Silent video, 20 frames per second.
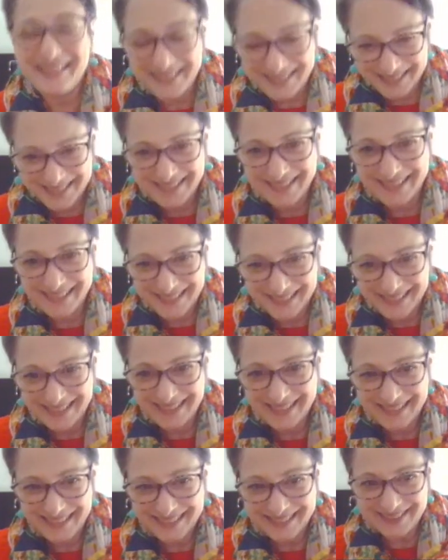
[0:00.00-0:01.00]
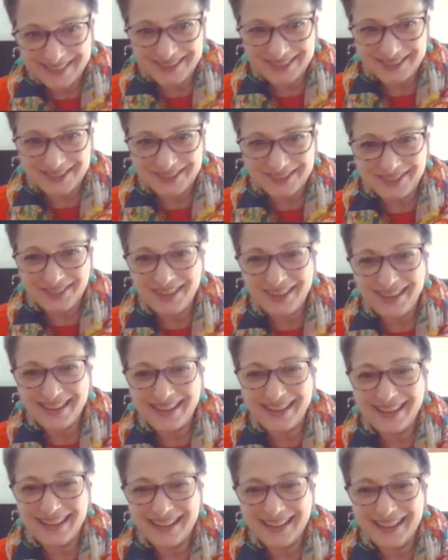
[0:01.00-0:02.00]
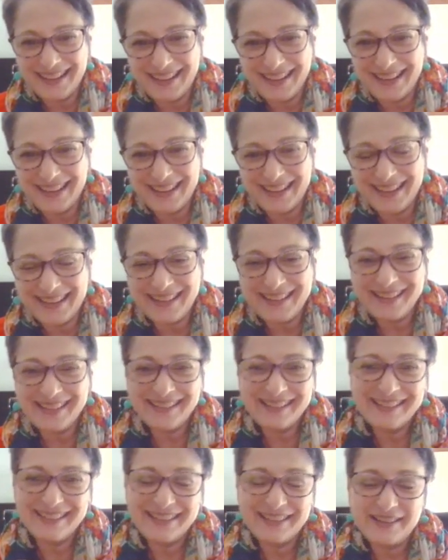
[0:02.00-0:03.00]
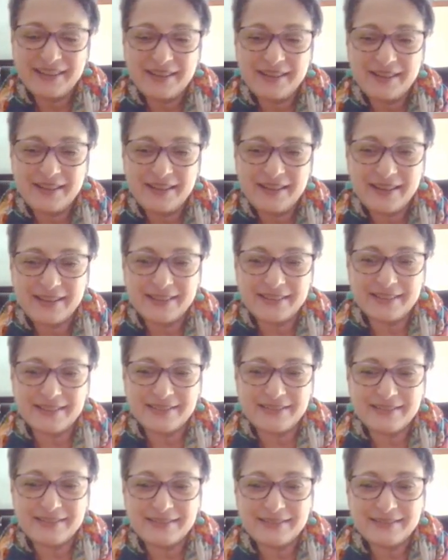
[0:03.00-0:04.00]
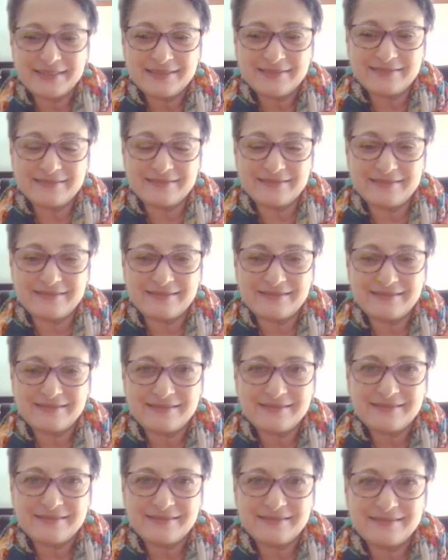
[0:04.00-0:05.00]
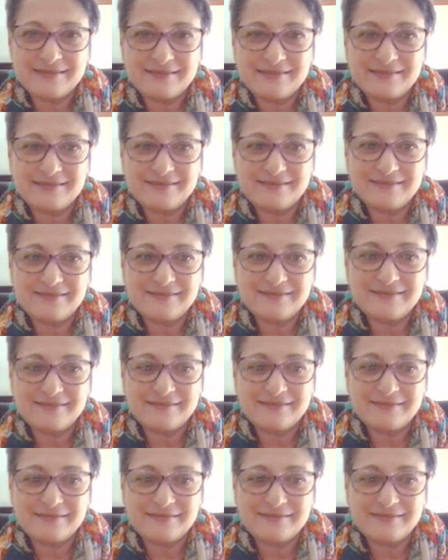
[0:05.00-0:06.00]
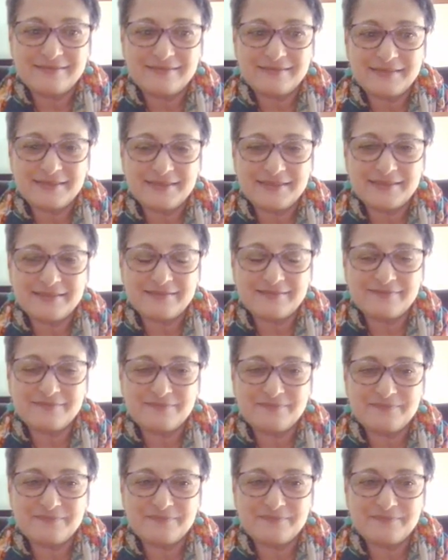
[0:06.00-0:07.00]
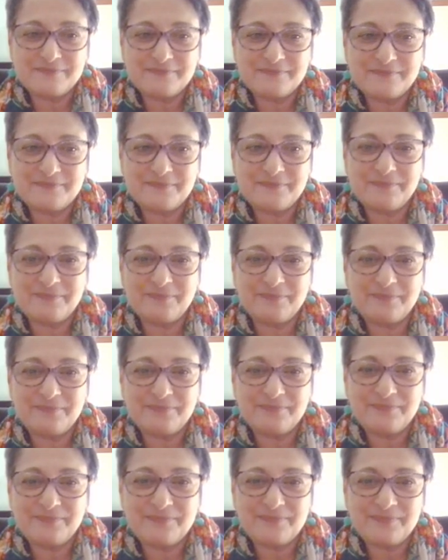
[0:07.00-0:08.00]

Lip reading: [no speech]